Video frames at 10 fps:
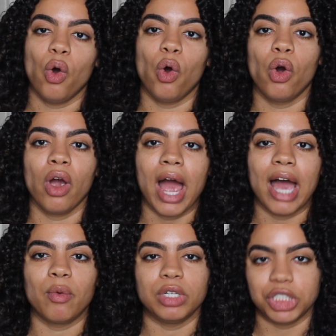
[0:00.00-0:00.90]
or
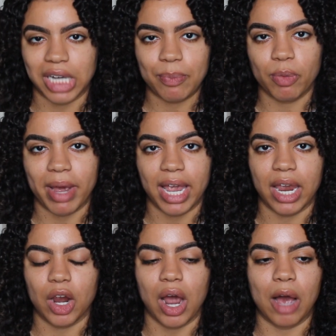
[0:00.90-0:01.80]
I would shampoo my hair,